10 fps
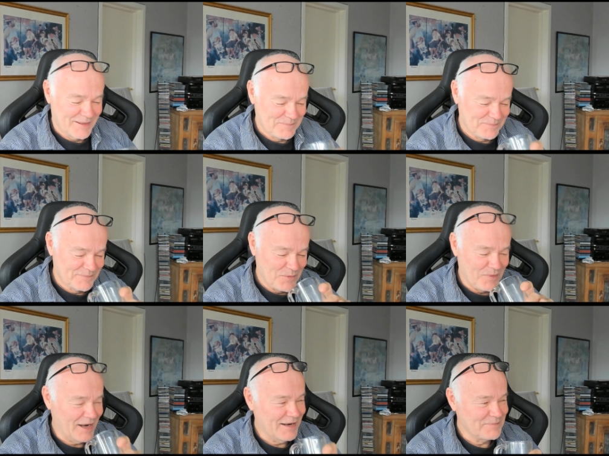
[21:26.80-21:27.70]
well,
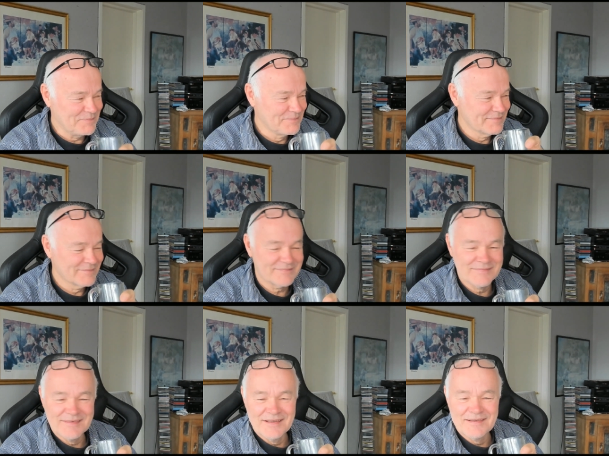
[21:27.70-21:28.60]

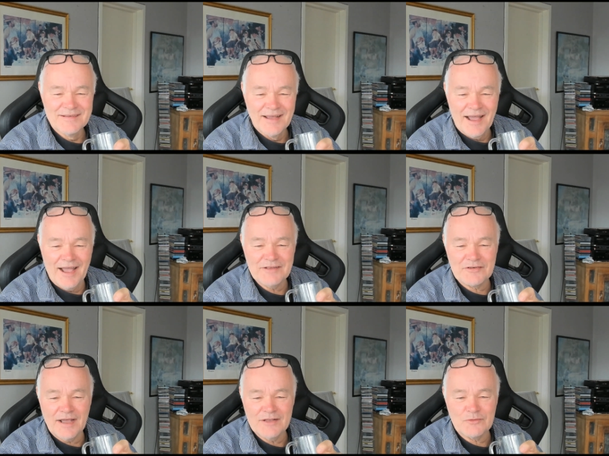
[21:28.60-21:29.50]
I try
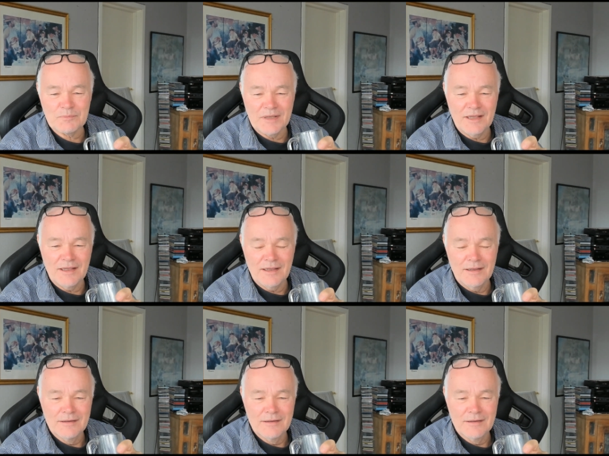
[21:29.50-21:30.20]
to be